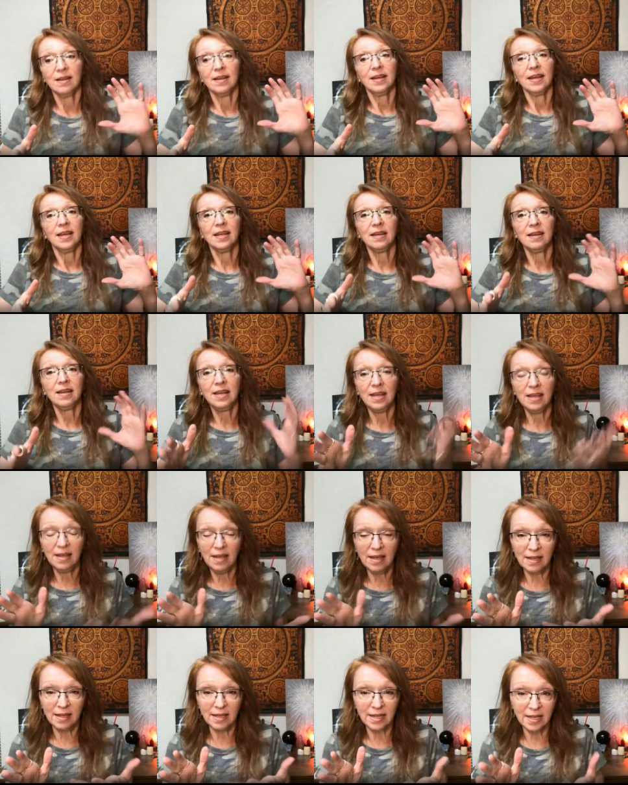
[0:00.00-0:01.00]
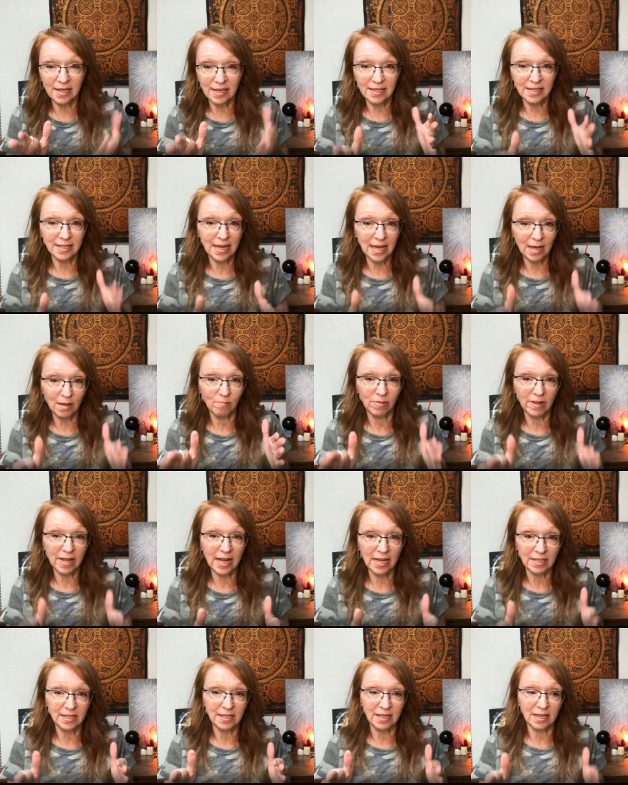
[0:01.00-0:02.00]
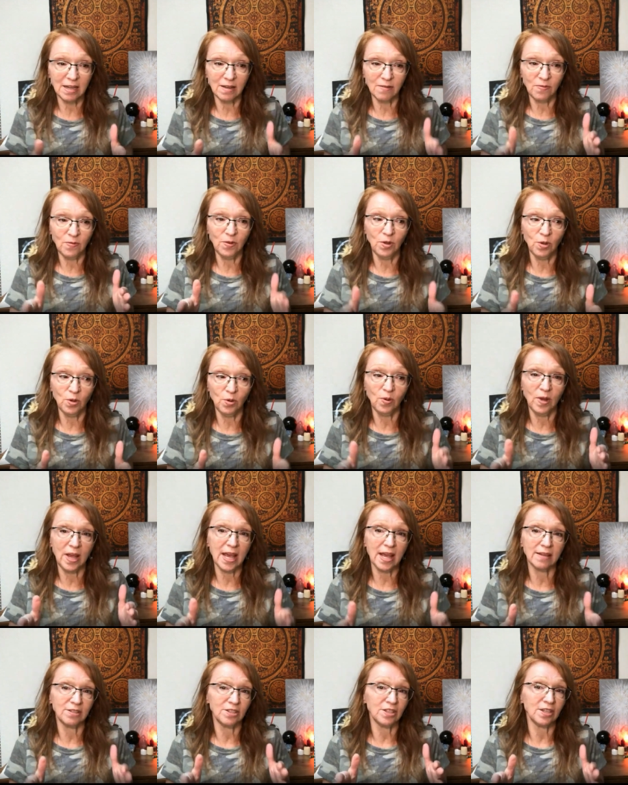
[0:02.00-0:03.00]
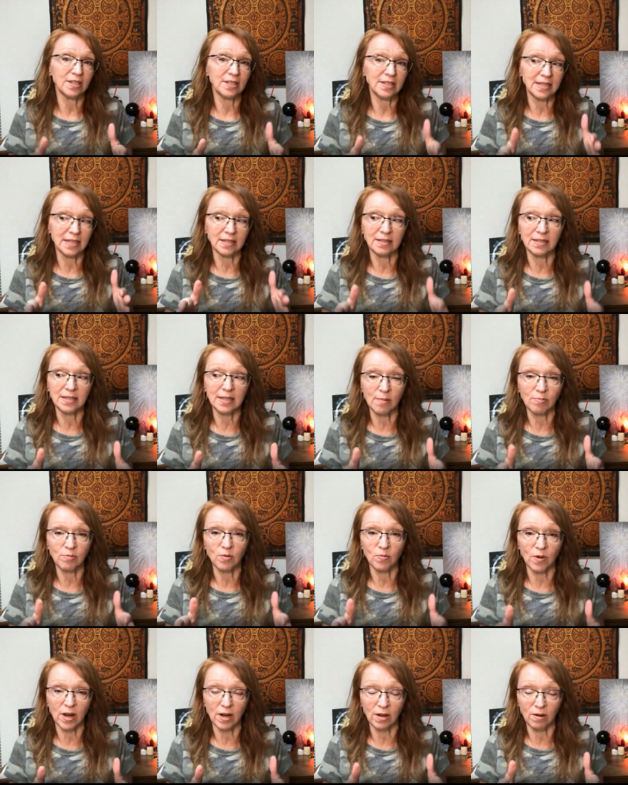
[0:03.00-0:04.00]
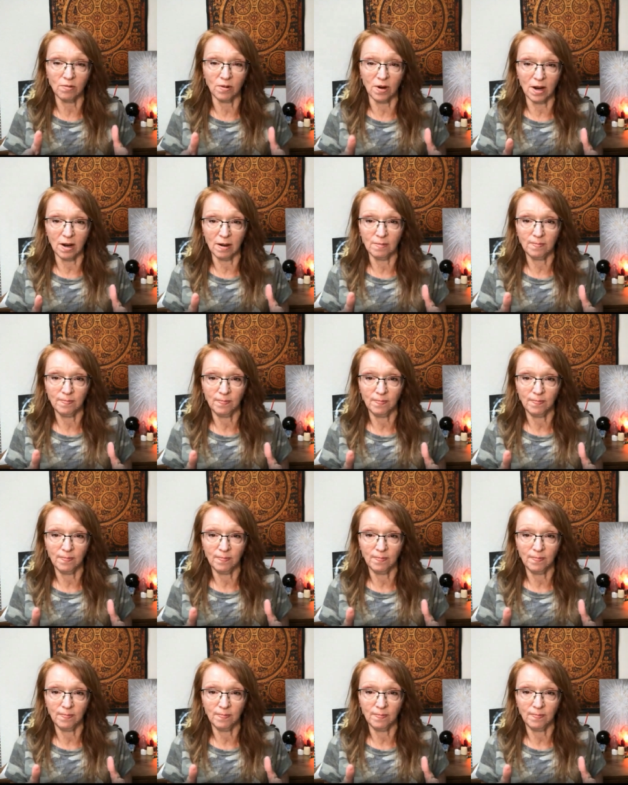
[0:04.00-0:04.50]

in healing can take place if you can just accept where you are.